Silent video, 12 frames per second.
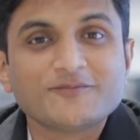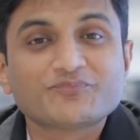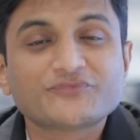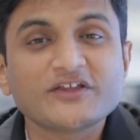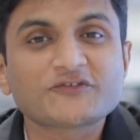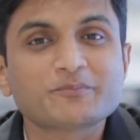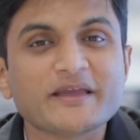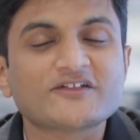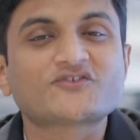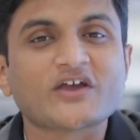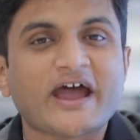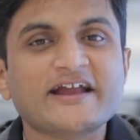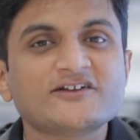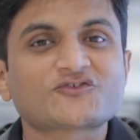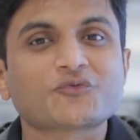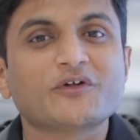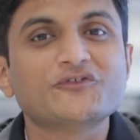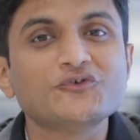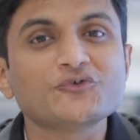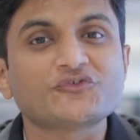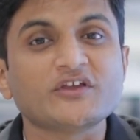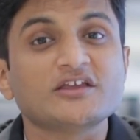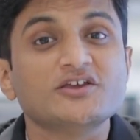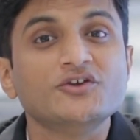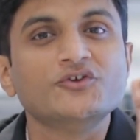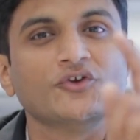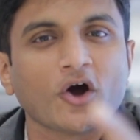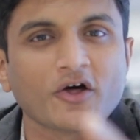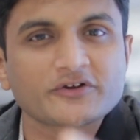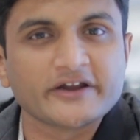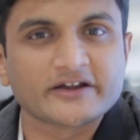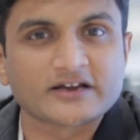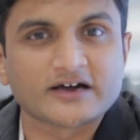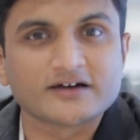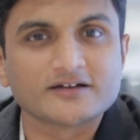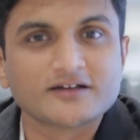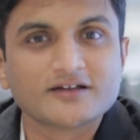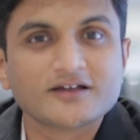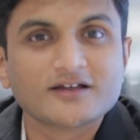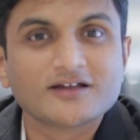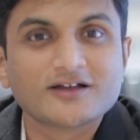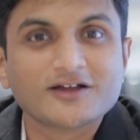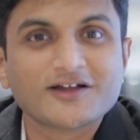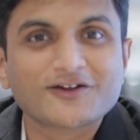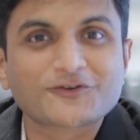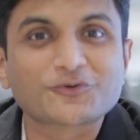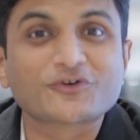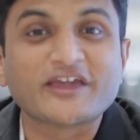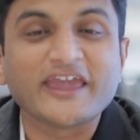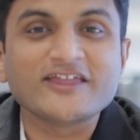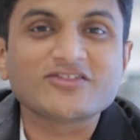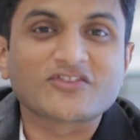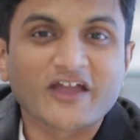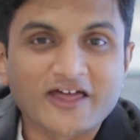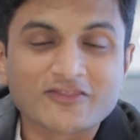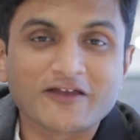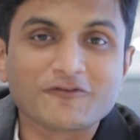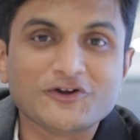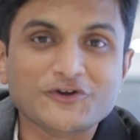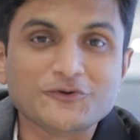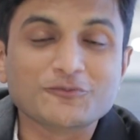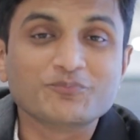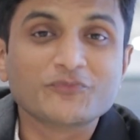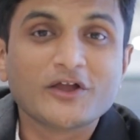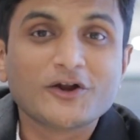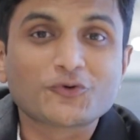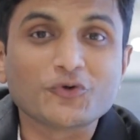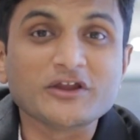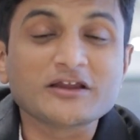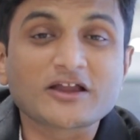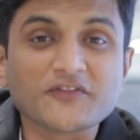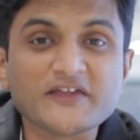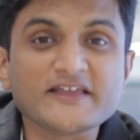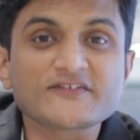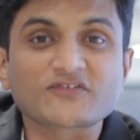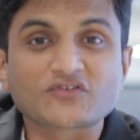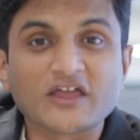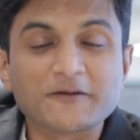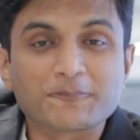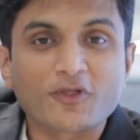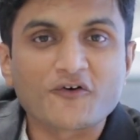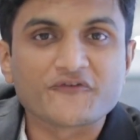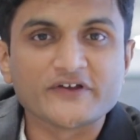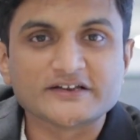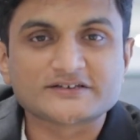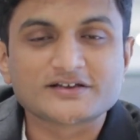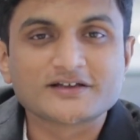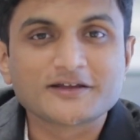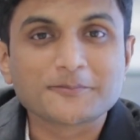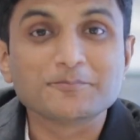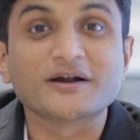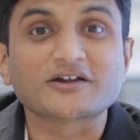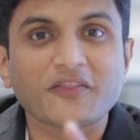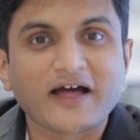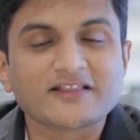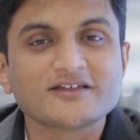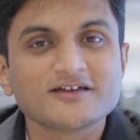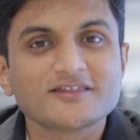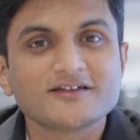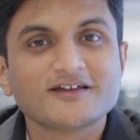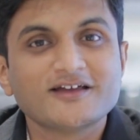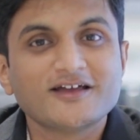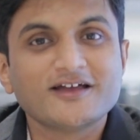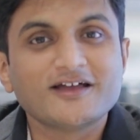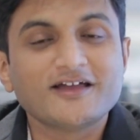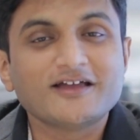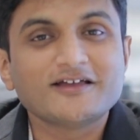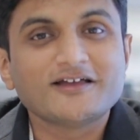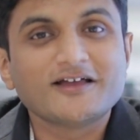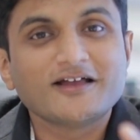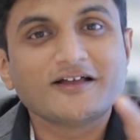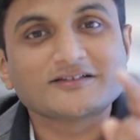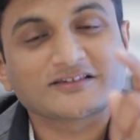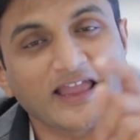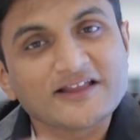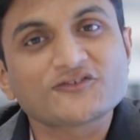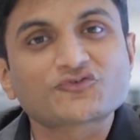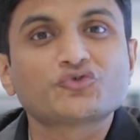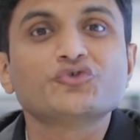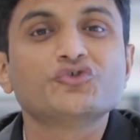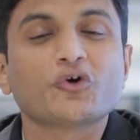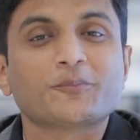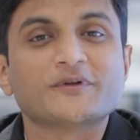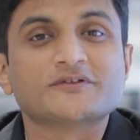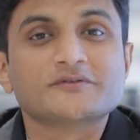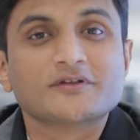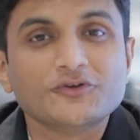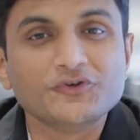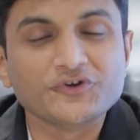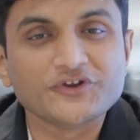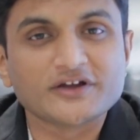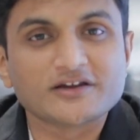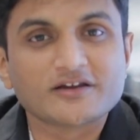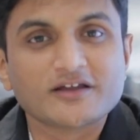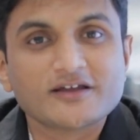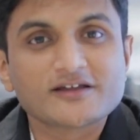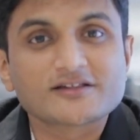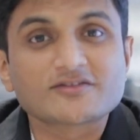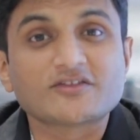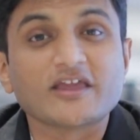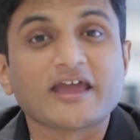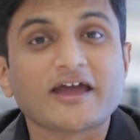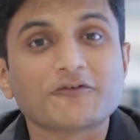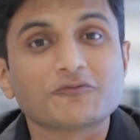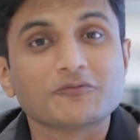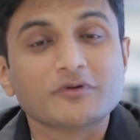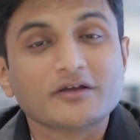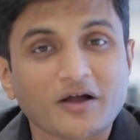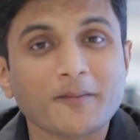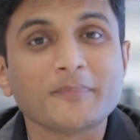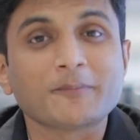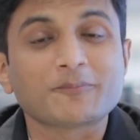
these big giants were using your data to gain their revenue, to increase their profit, but rather thanks to European Union, they have come